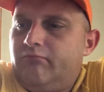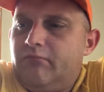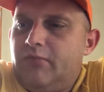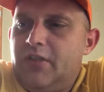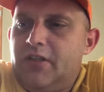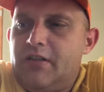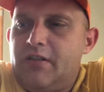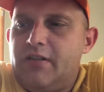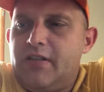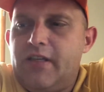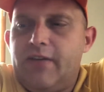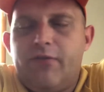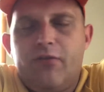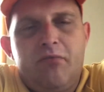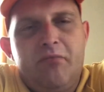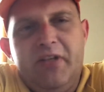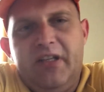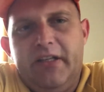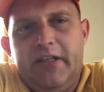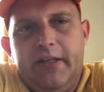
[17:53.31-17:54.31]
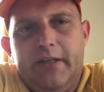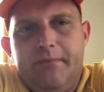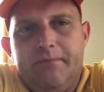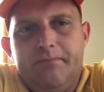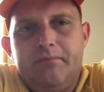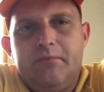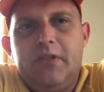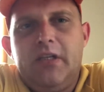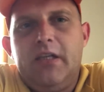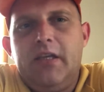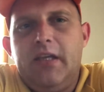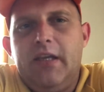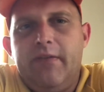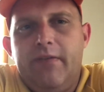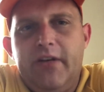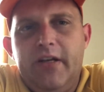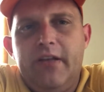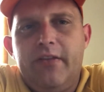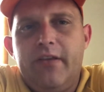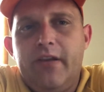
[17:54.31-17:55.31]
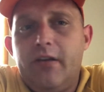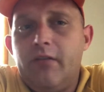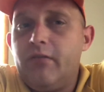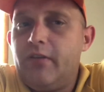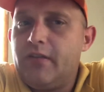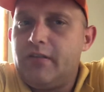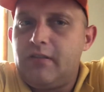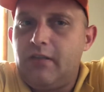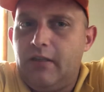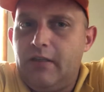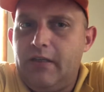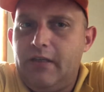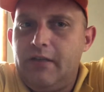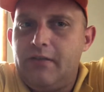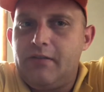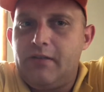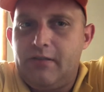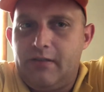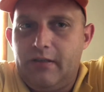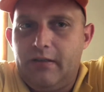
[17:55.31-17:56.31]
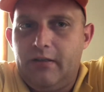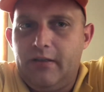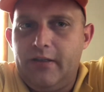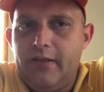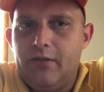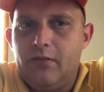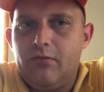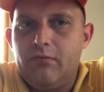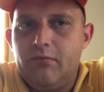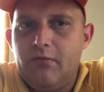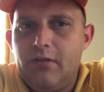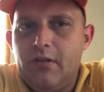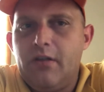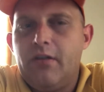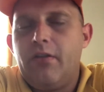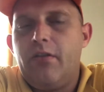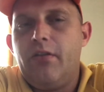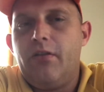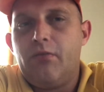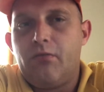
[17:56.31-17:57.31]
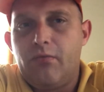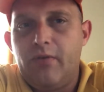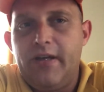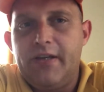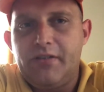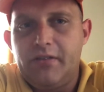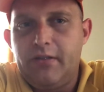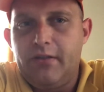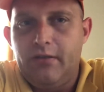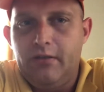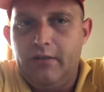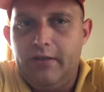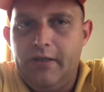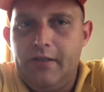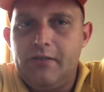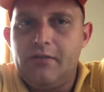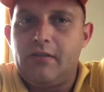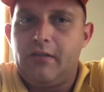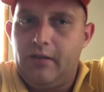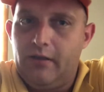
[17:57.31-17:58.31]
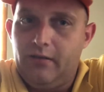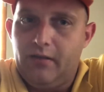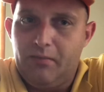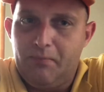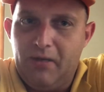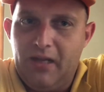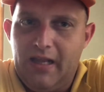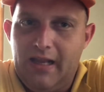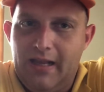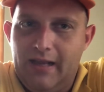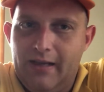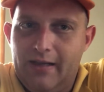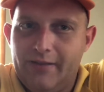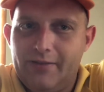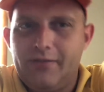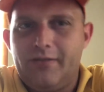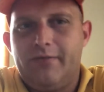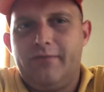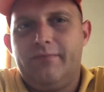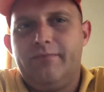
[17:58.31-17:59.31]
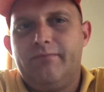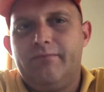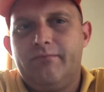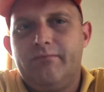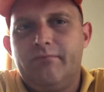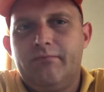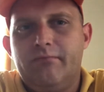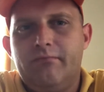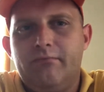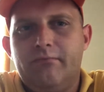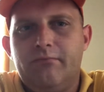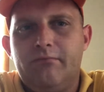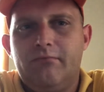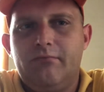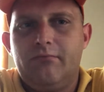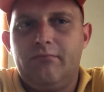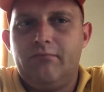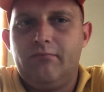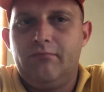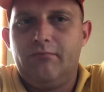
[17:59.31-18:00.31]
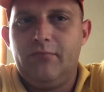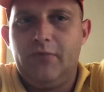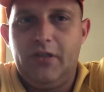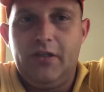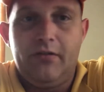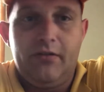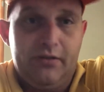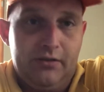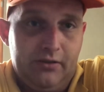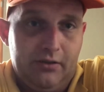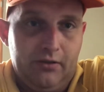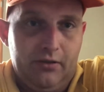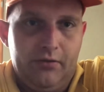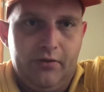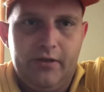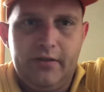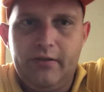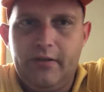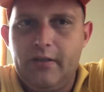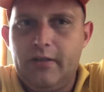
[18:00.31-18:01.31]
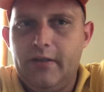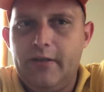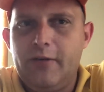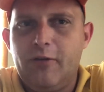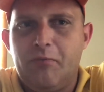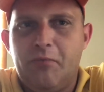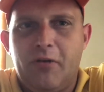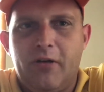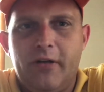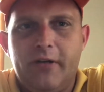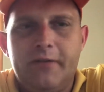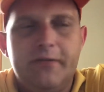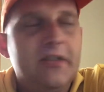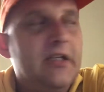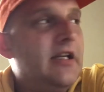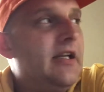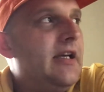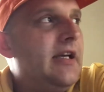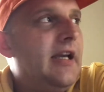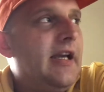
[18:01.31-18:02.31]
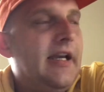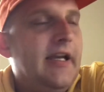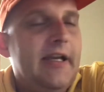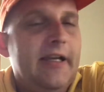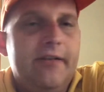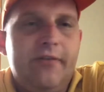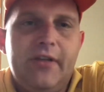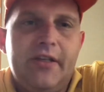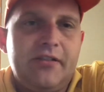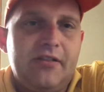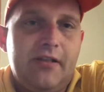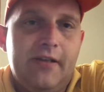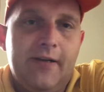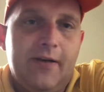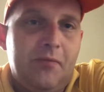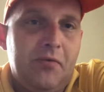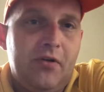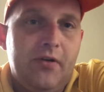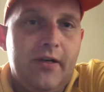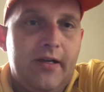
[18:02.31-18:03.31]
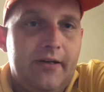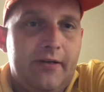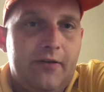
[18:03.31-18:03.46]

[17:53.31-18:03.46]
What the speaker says: Severability. If anything on this lease is illegal, the rest of the lease still applies, excluding the illegal part. And that's to help you out in